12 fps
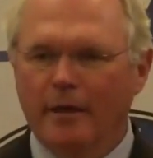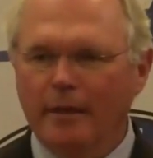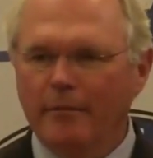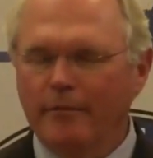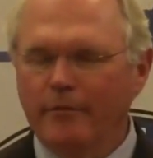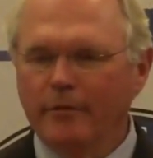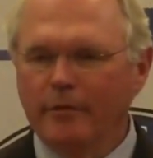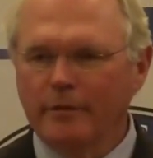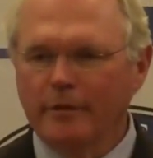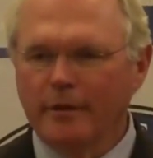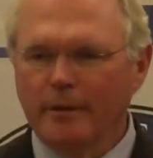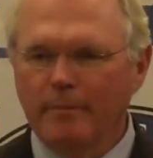I mean, if you
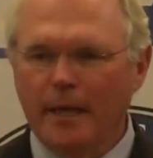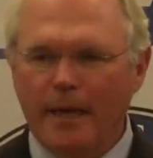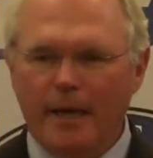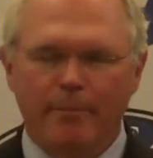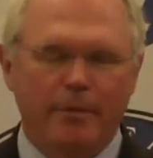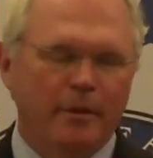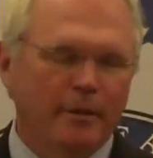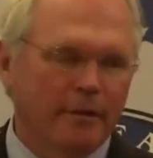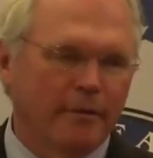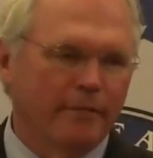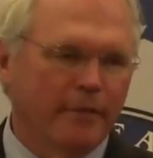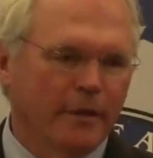looked at a map
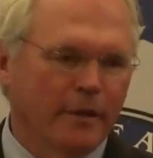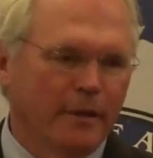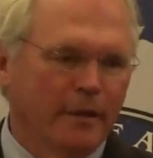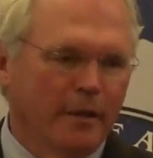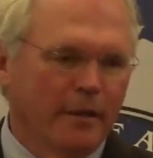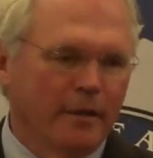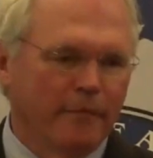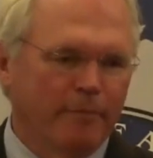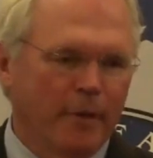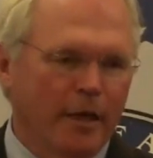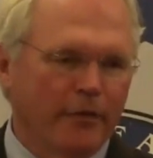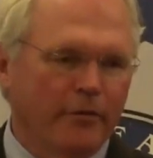of
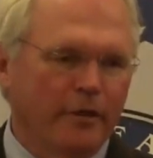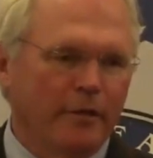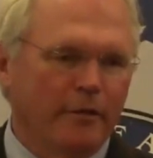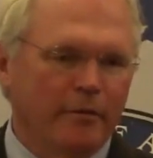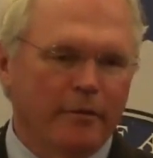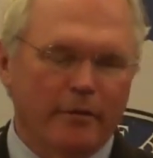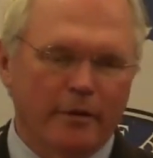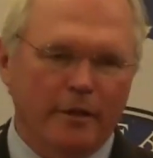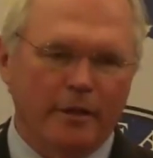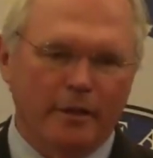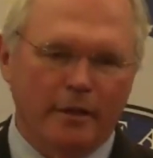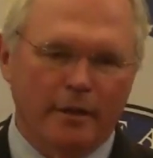Bosnia, you could
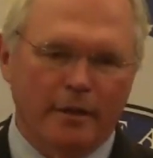see